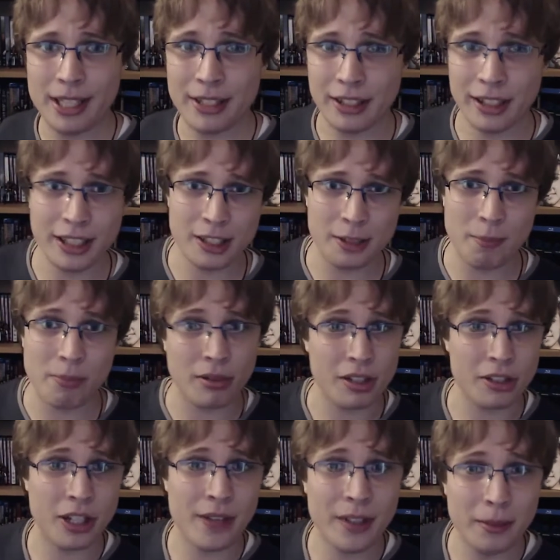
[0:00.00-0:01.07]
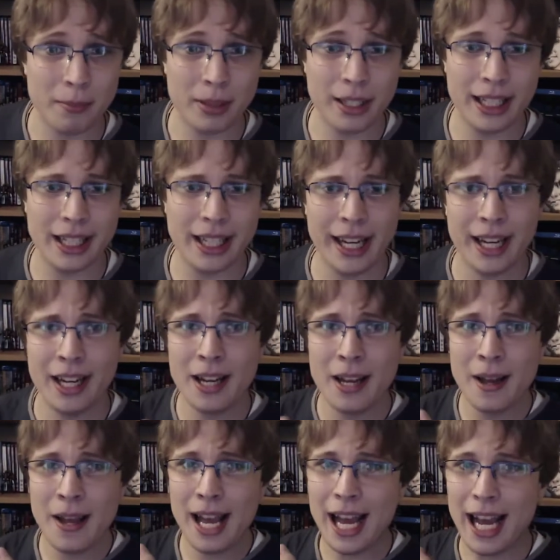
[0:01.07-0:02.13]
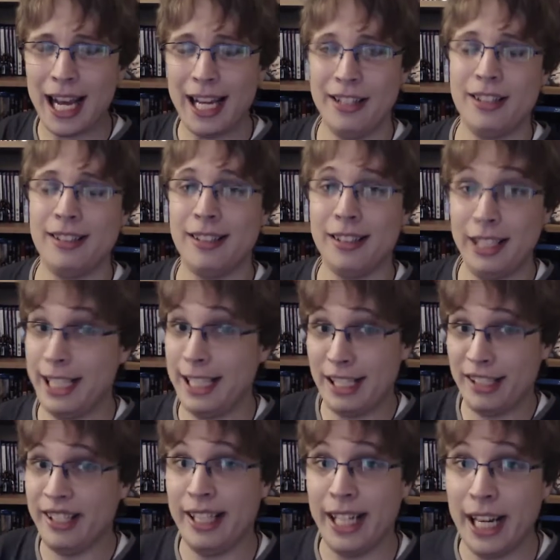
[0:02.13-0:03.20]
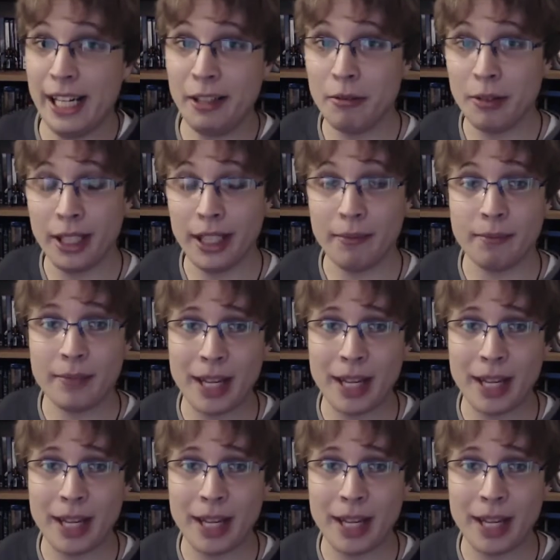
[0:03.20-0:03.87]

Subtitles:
So they kind of just brushed over completely, and he just did it anyway.